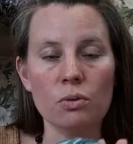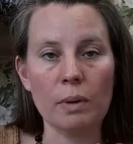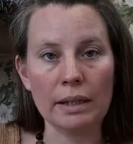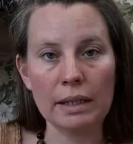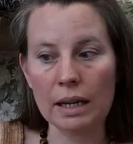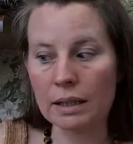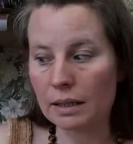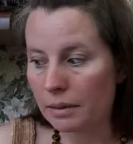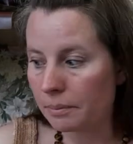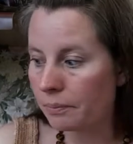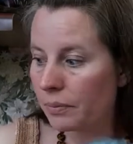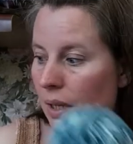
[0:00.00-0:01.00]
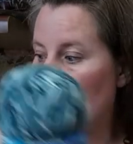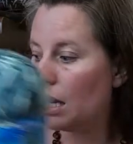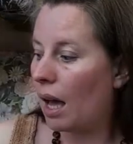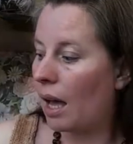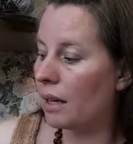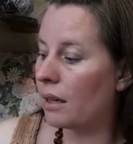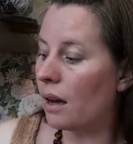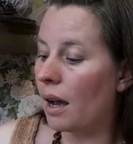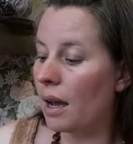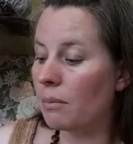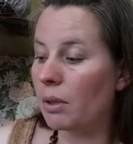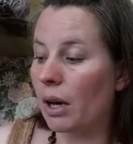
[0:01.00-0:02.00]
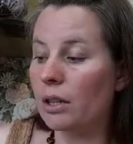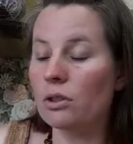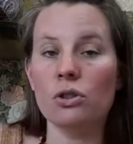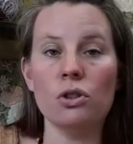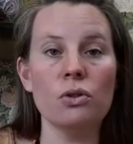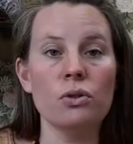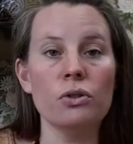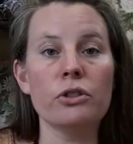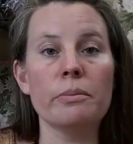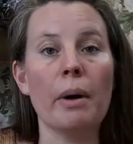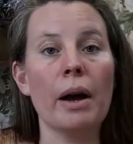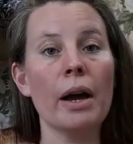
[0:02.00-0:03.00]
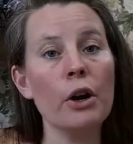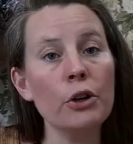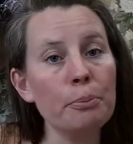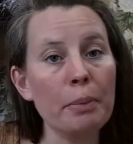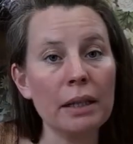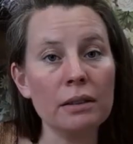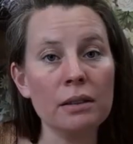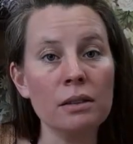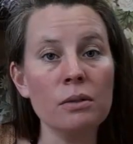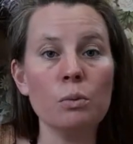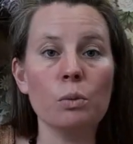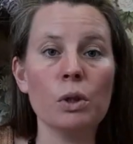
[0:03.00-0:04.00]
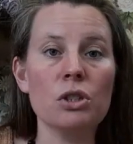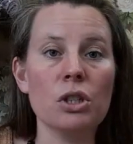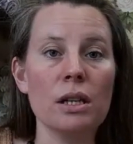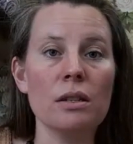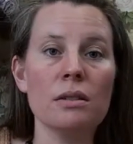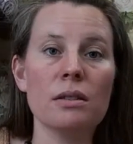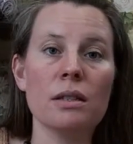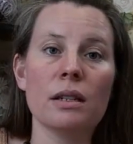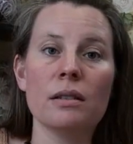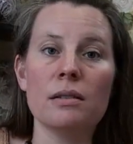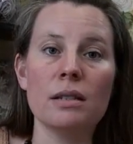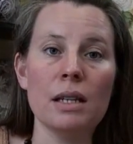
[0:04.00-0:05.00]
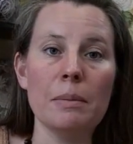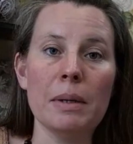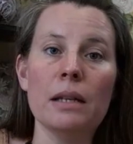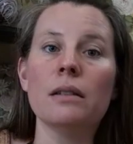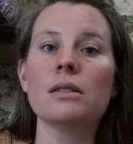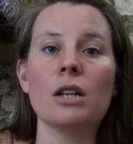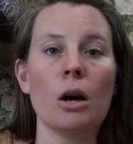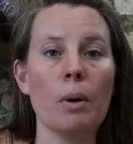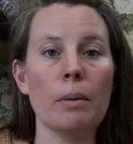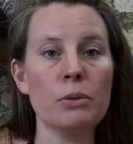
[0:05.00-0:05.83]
one color, and I am going to use my own pattern, which is the DB toe up